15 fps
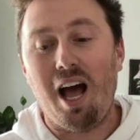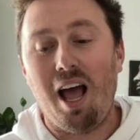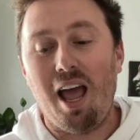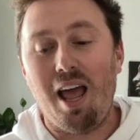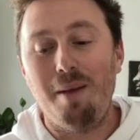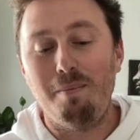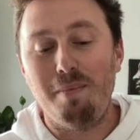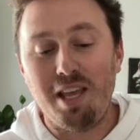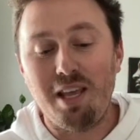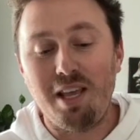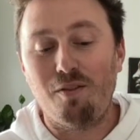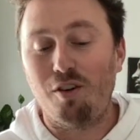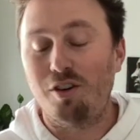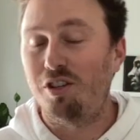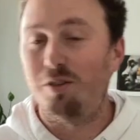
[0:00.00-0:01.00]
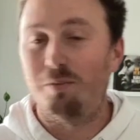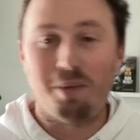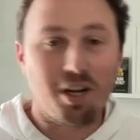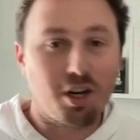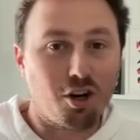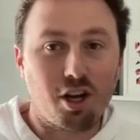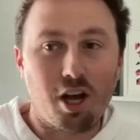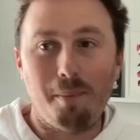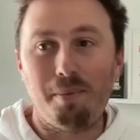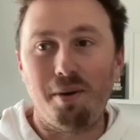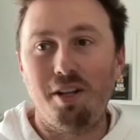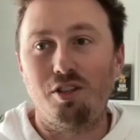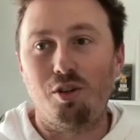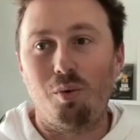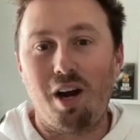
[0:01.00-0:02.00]
and me versus bigger
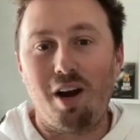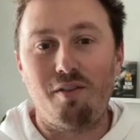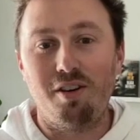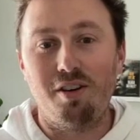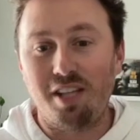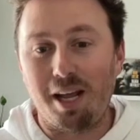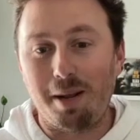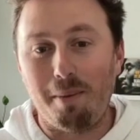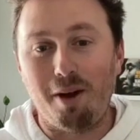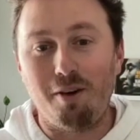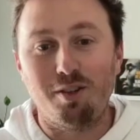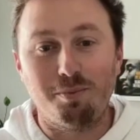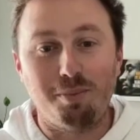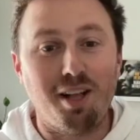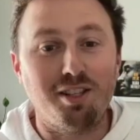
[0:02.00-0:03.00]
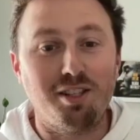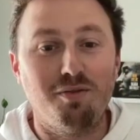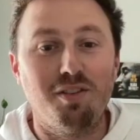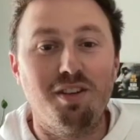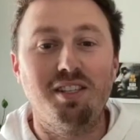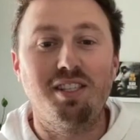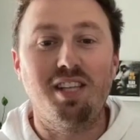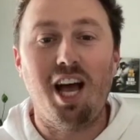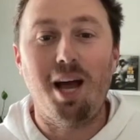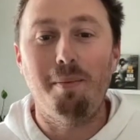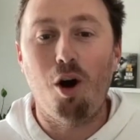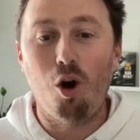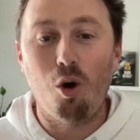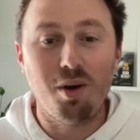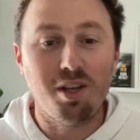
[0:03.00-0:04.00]
companies or whatever is like my responsiveness. I'm
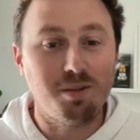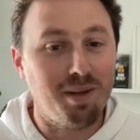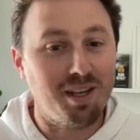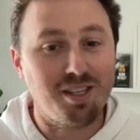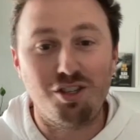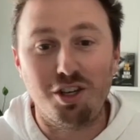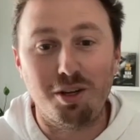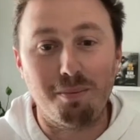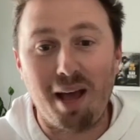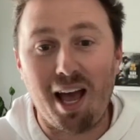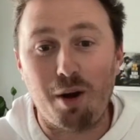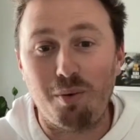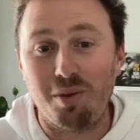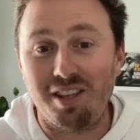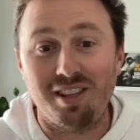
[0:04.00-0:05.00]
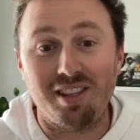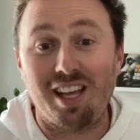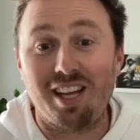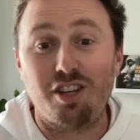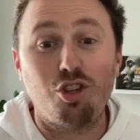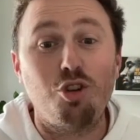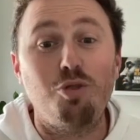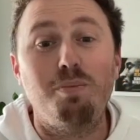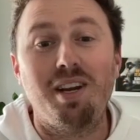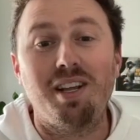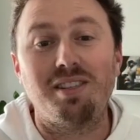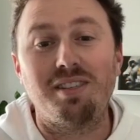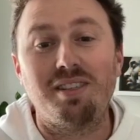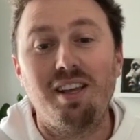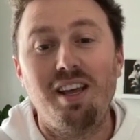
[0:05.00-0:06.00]
always messaging back within like 2
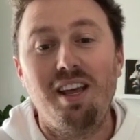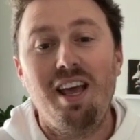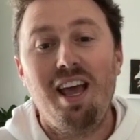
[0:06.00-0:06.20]
minutes.